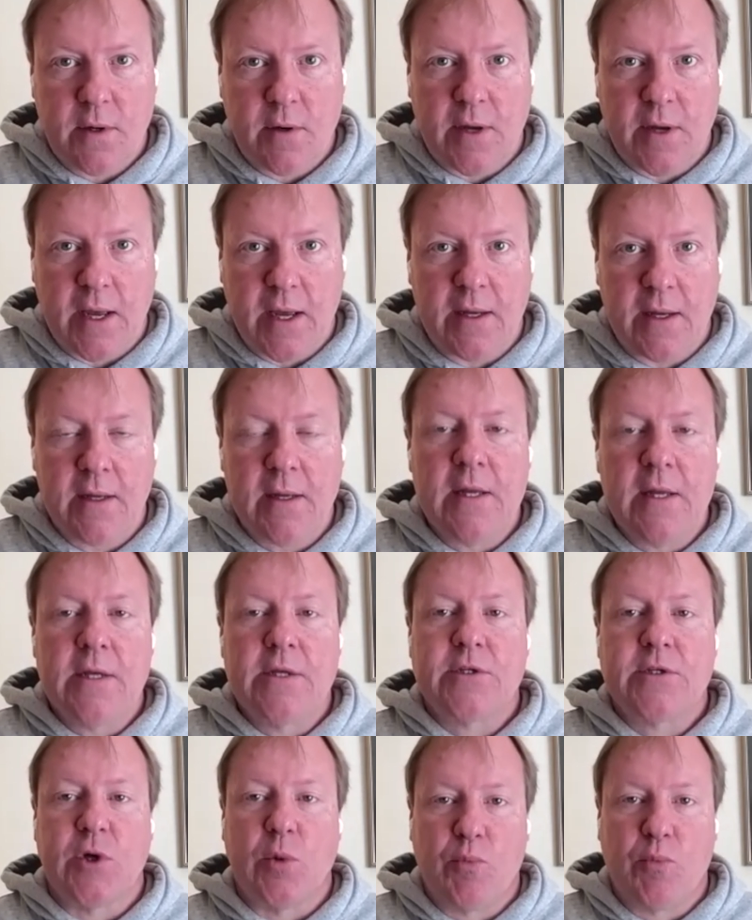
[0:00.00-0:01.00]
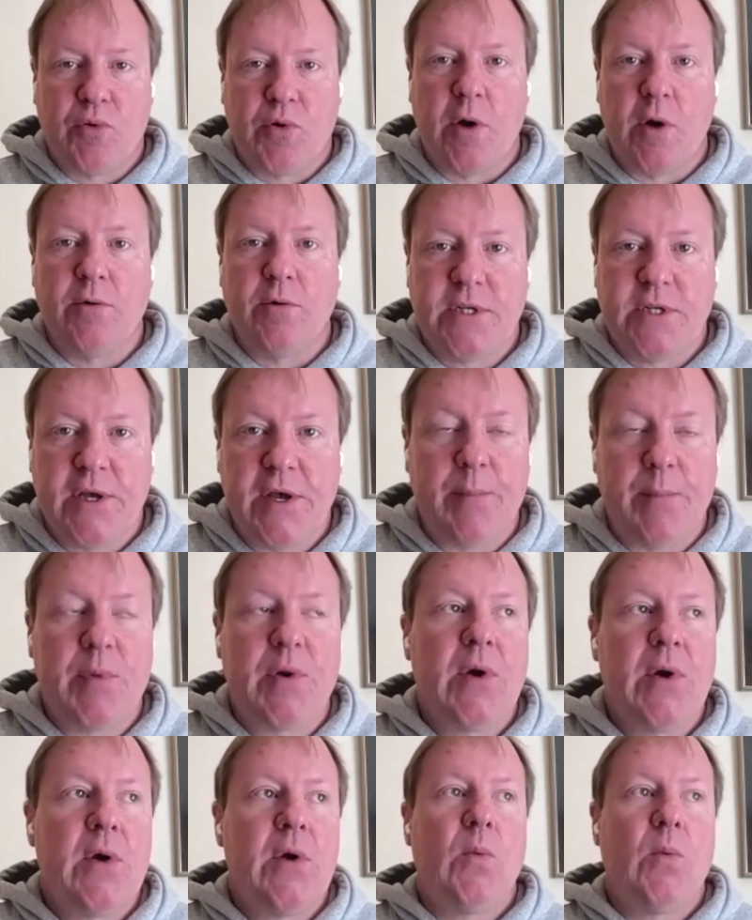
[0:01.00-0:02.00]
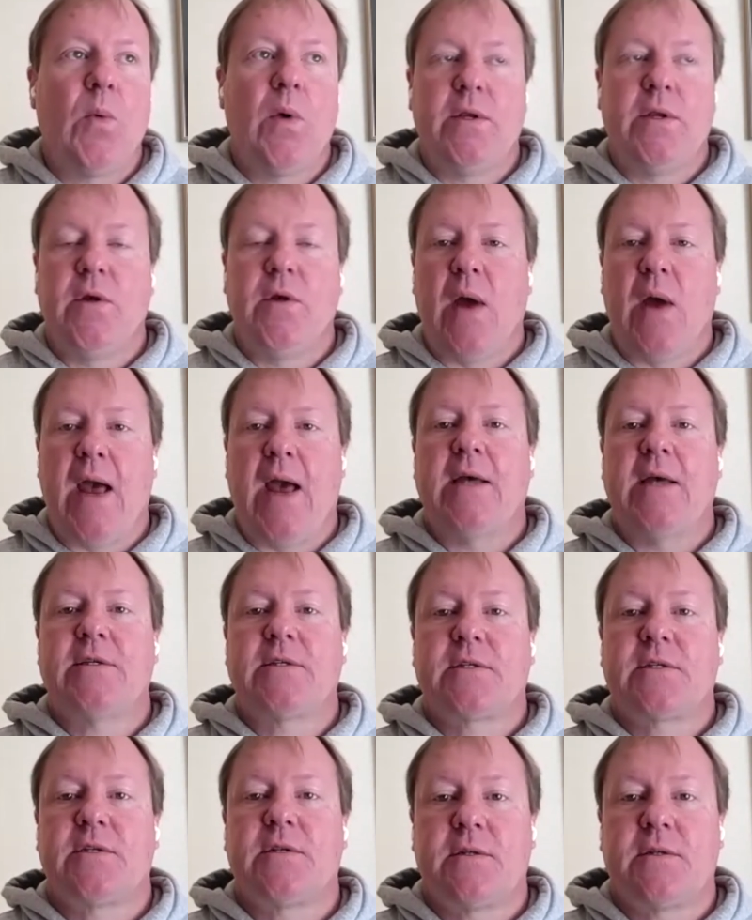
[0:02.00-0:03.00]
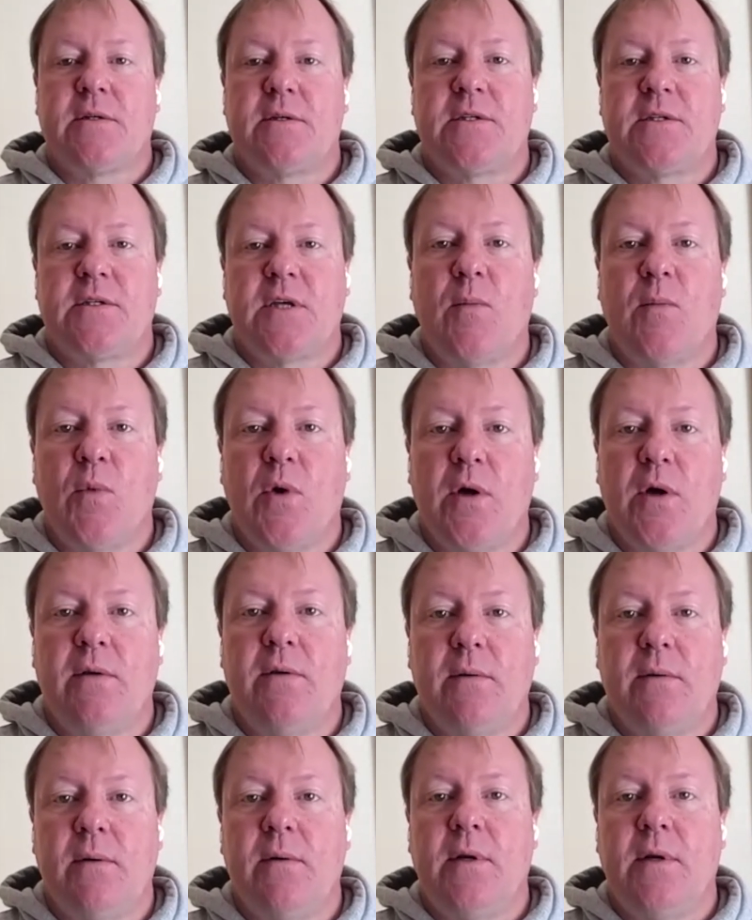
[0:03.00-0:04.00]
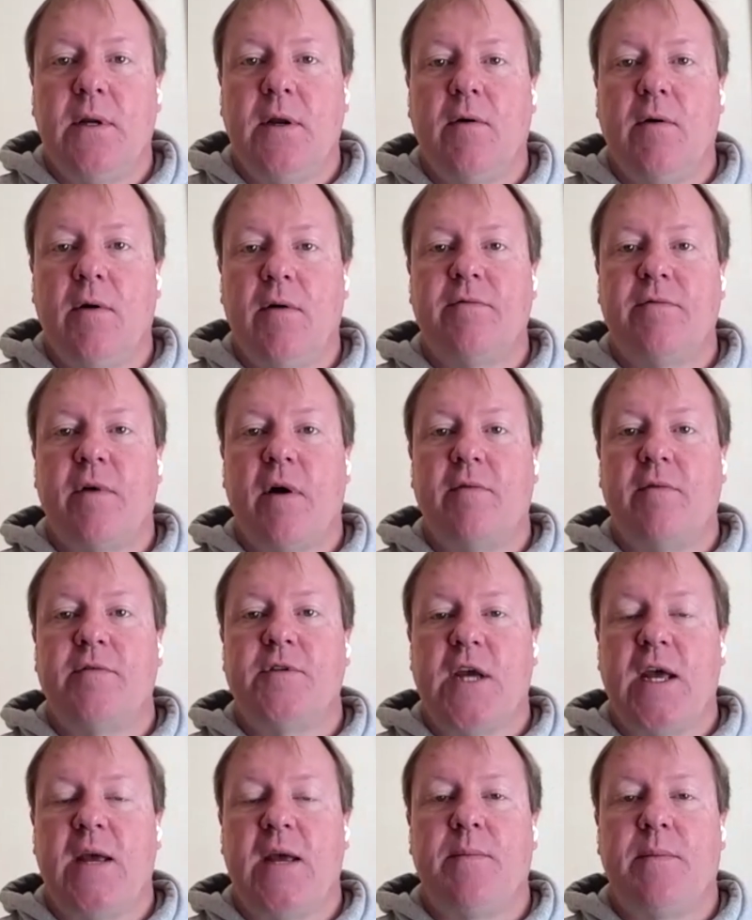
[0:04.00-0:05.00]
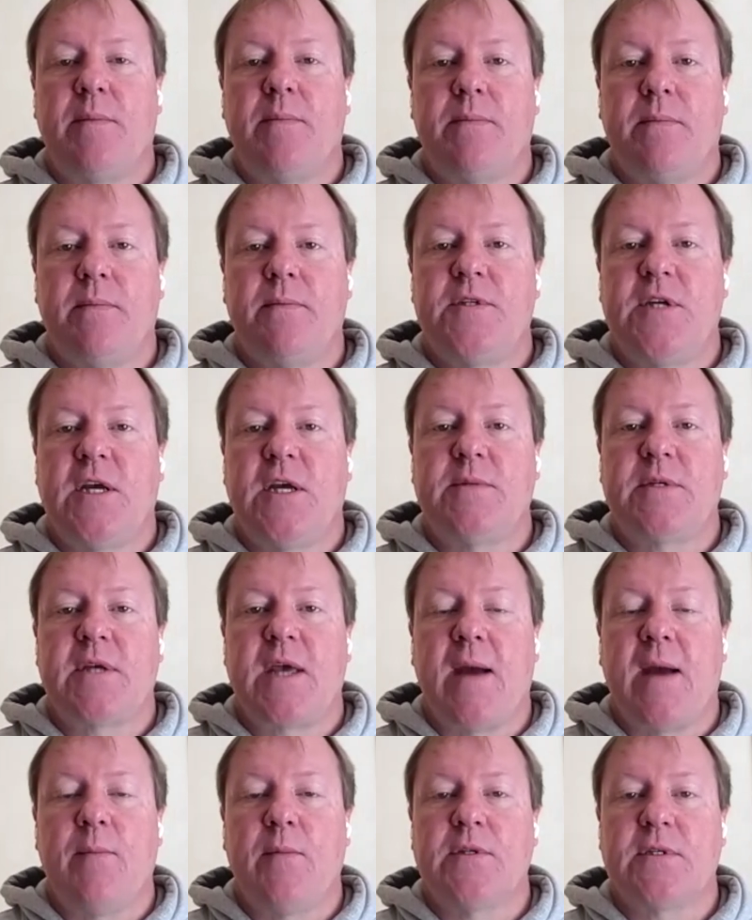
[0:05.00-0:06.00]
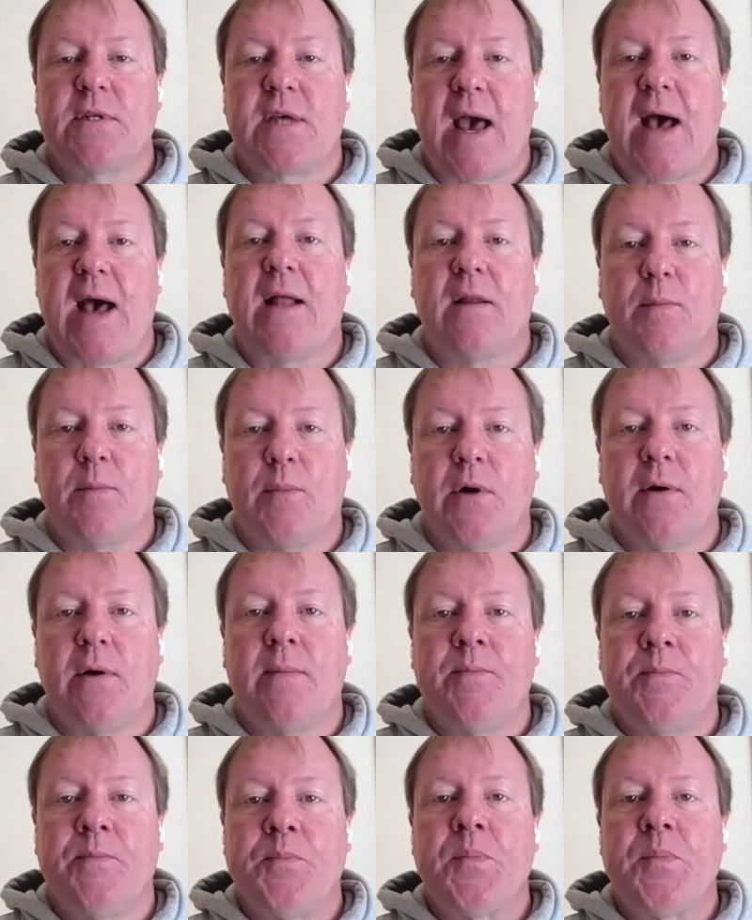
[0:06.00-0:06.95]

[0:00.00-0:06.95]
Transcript: Okay. So pro tip, when you ask someone, you know, of James Cameron's caliber,